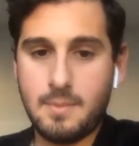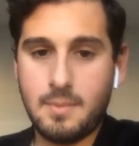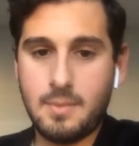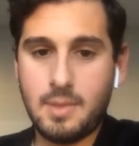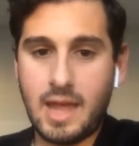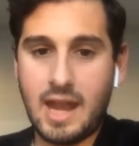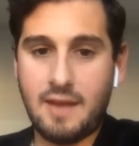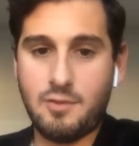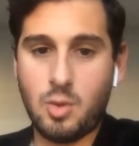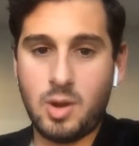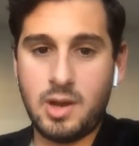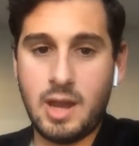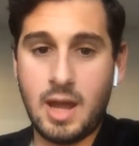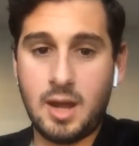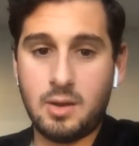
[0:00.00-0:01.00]
let everyone
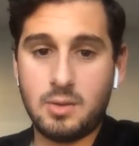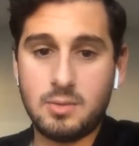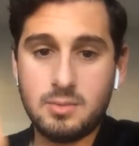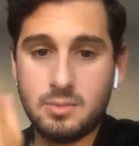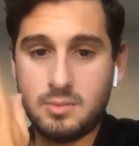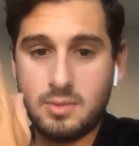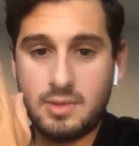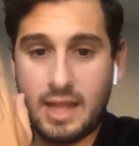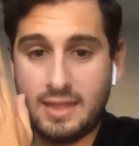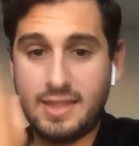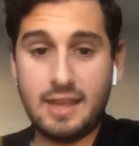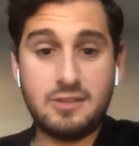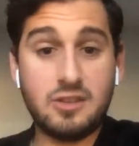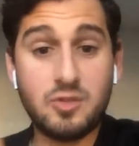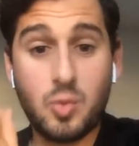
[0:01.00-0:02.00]
know that
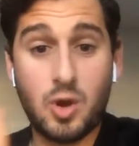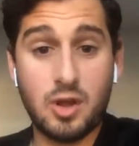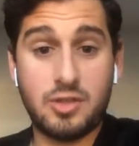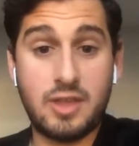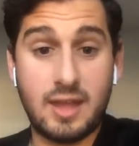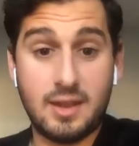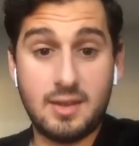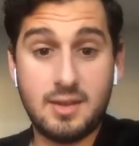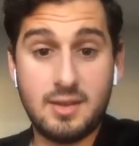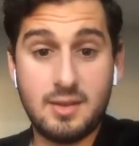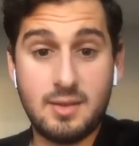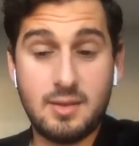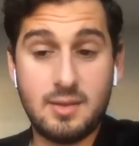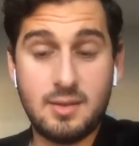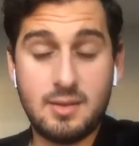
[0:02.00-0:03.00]
this is worth it.
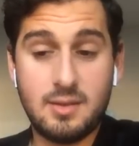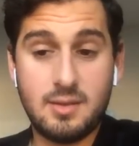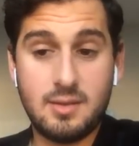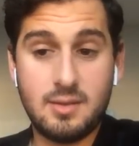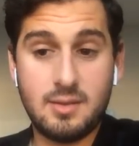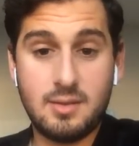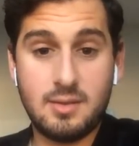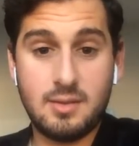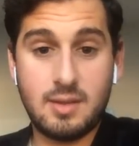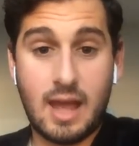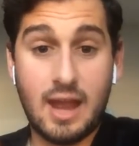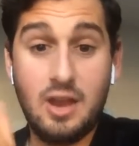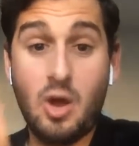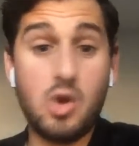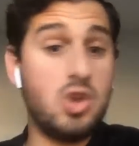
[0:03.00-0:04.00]
I
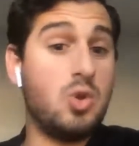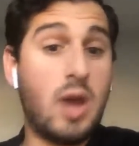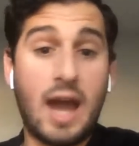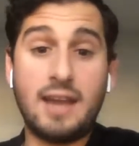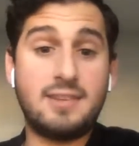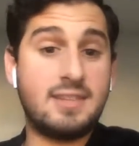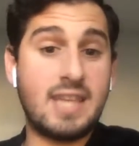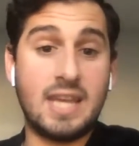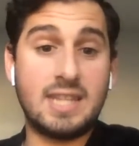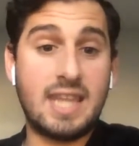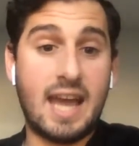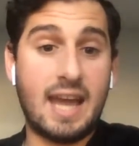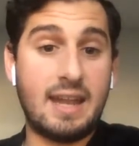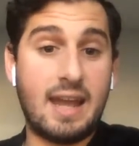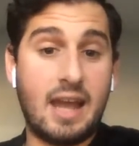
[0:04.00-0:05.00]
know you guys think
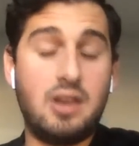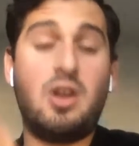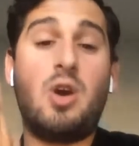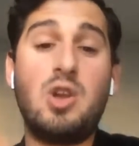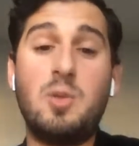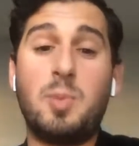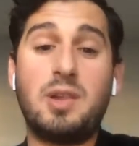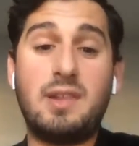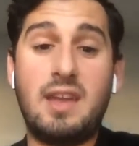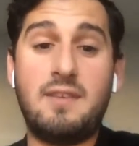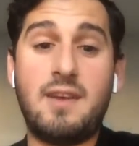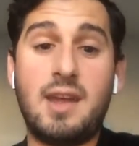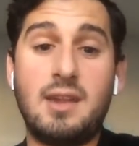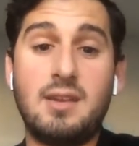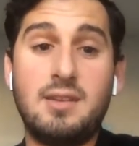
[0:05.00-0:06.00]
that. I know you believe
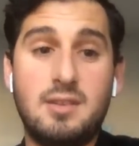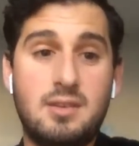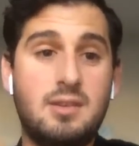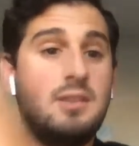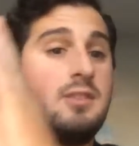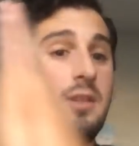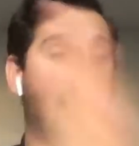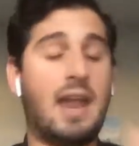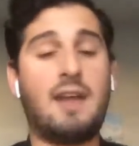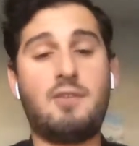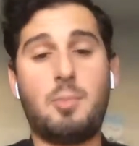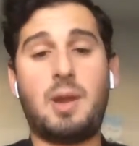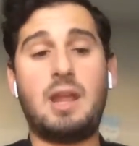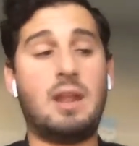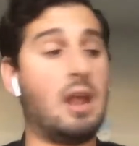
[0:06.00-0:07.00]
it. So let
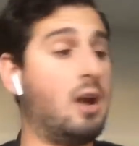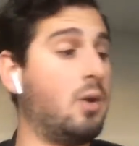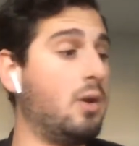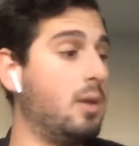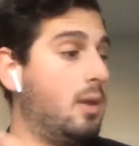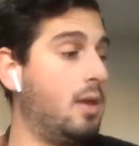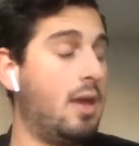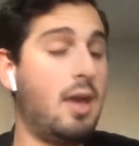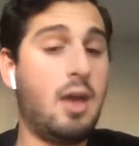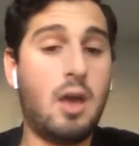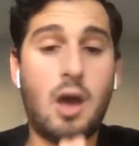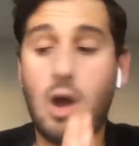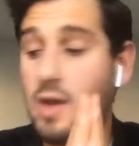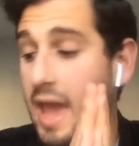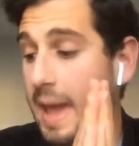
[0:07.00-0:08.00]
everybody know.
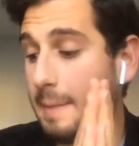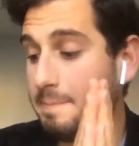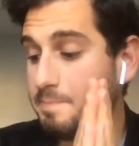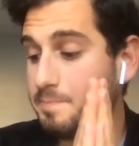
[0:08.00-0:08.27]
Okay.